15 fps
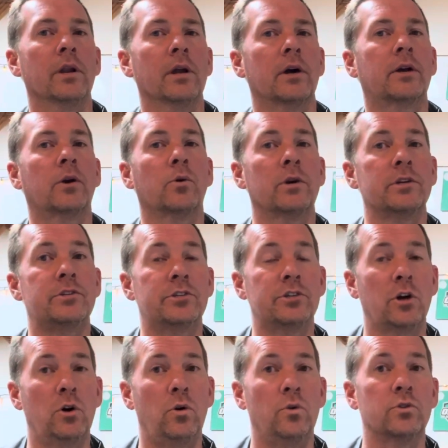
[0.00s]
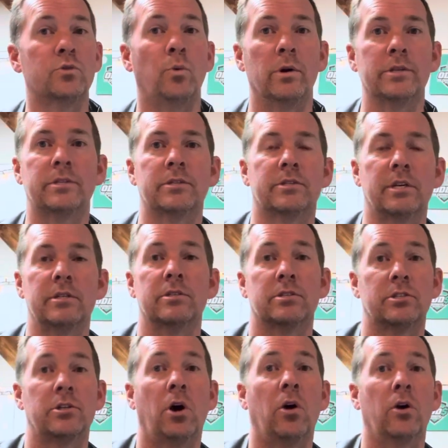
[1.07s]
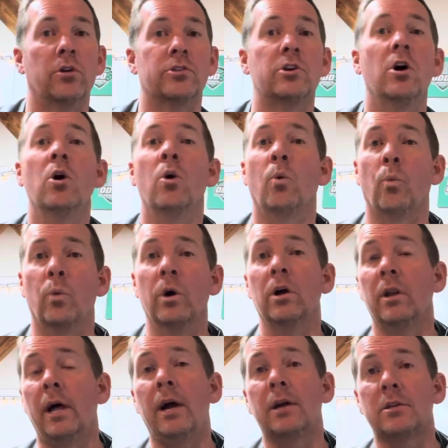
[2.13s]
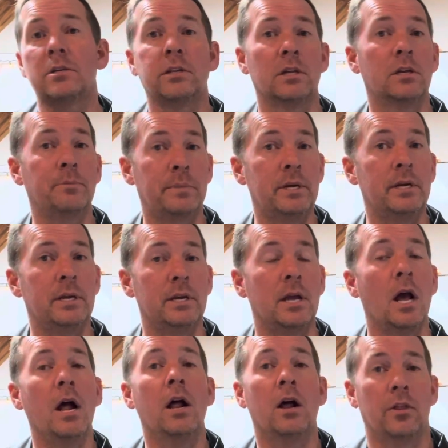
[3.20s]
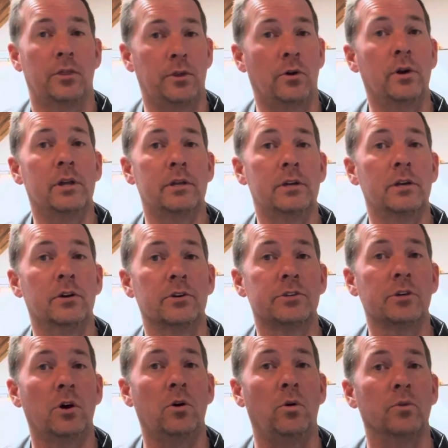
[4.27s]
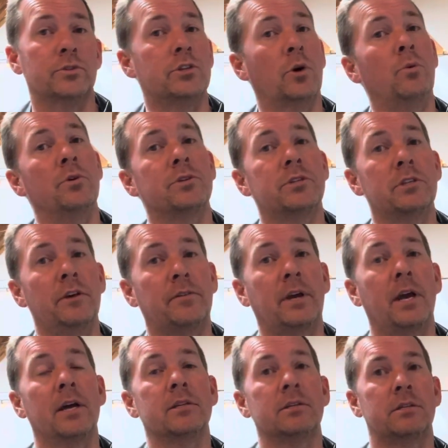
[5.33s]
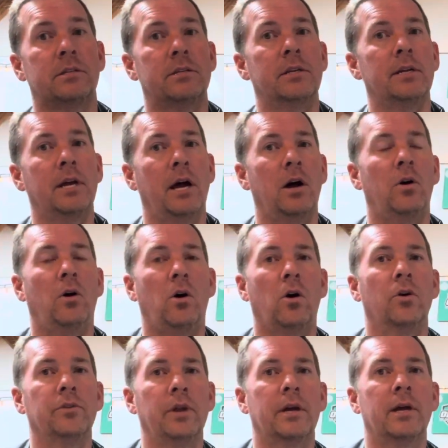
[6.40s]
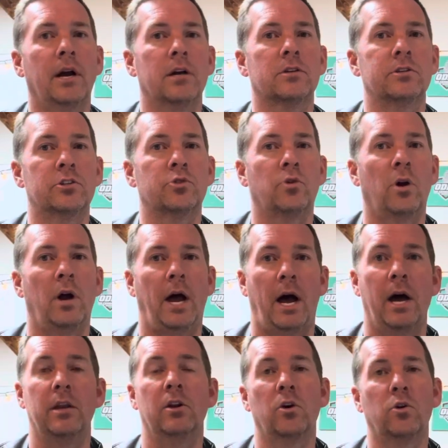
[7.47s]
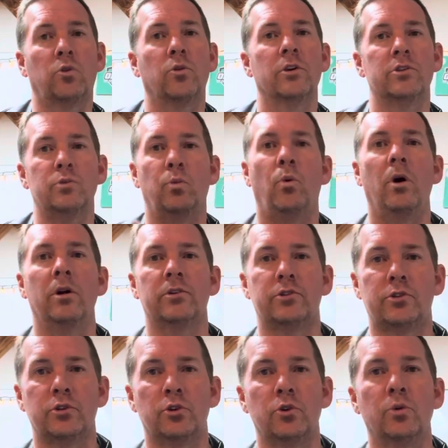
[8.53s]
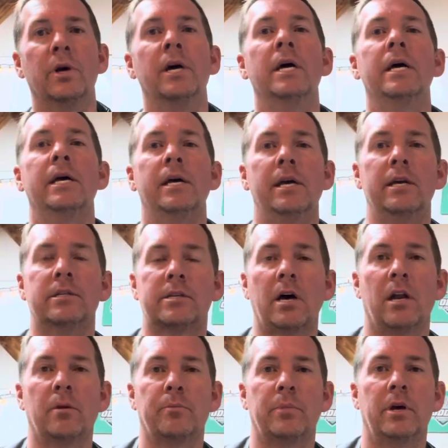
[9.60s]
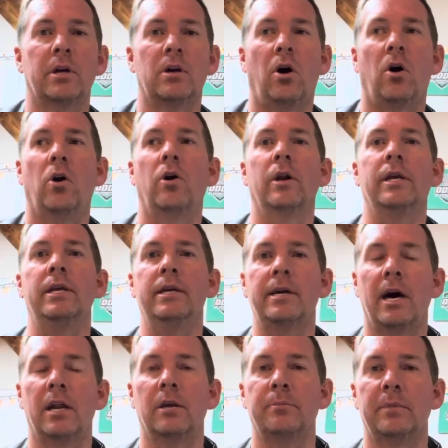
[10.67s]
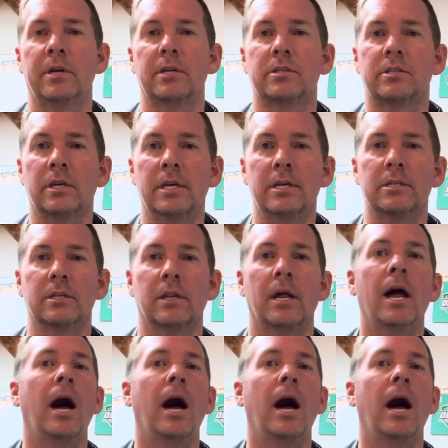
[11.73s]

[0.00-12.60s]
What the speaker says: Now, Chris Jones, once the season starts, will actually be 30 years old. So we'll see if Kansas City, how hard they actually try. I know Chris wants to. He's got a big heart. He had a big season.